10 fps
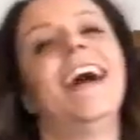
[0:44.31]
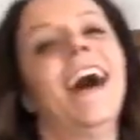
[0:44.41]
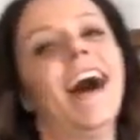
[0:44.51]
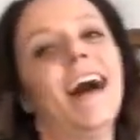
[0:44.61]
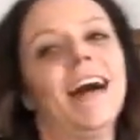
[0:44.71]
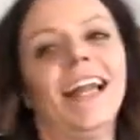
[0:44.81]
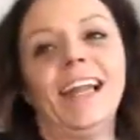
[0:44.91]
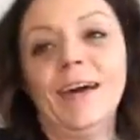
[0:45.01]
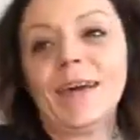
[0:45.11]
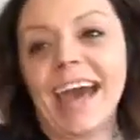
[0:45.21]

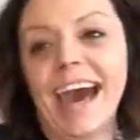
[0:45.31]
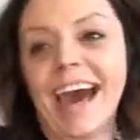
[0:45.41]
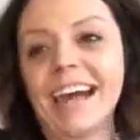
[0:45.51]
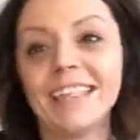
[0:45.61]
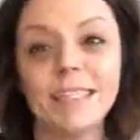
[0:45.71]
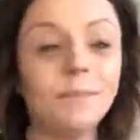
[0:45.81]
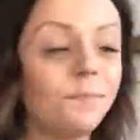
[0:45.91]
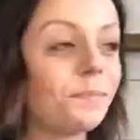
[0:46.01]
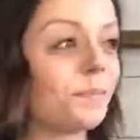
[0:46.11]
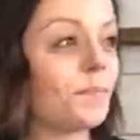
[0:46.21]
Hello, Kat.
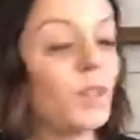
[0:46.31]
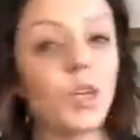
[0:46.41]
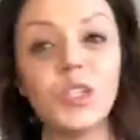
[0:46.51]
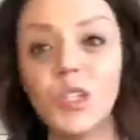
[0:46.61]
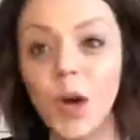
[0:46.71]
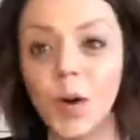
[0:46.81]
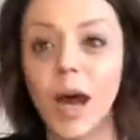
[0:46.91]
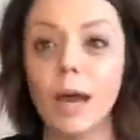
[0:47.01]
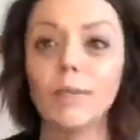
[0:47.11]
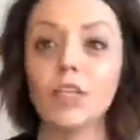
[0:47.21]
So
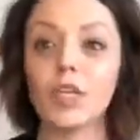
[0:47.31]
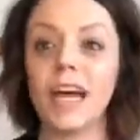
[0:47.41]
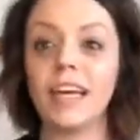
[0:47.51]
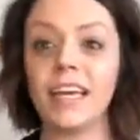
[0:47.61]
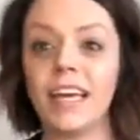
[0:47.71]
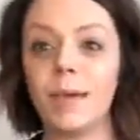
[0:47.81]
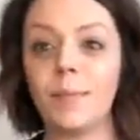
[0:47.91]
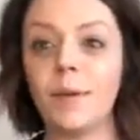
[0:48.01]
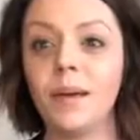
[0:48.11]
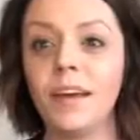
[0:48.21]
I'm going to try to keep...